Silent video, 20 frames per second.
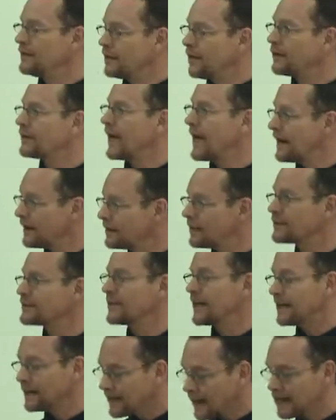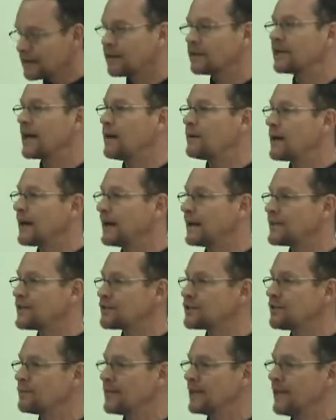you know, kind of looks at it like, okay, I get to
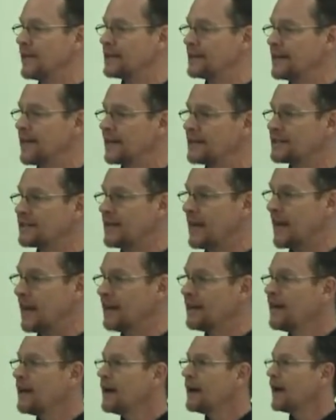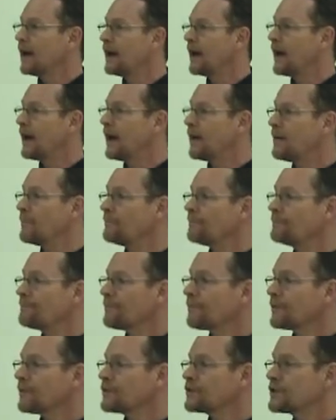swim it again the next day.
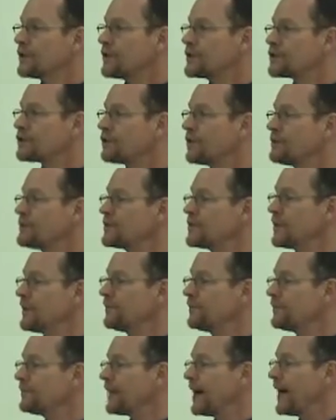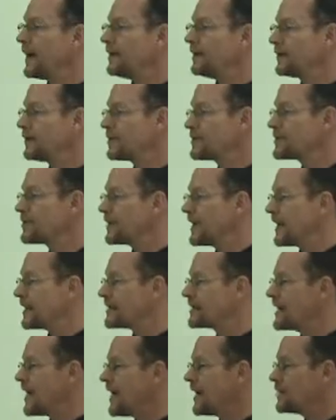She swims it in finals the
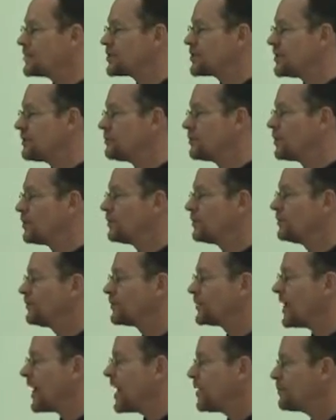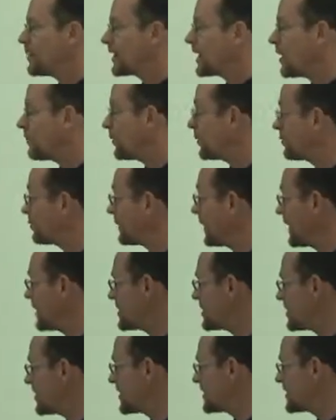next day, and she moves up a couple
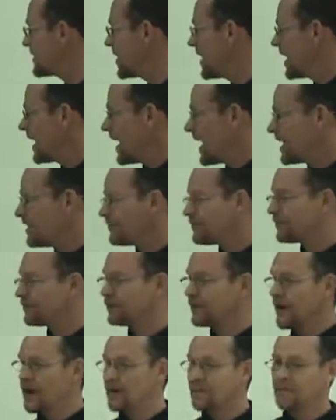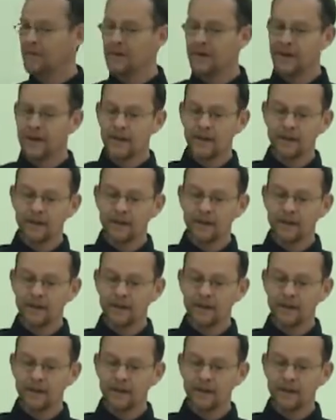places. And from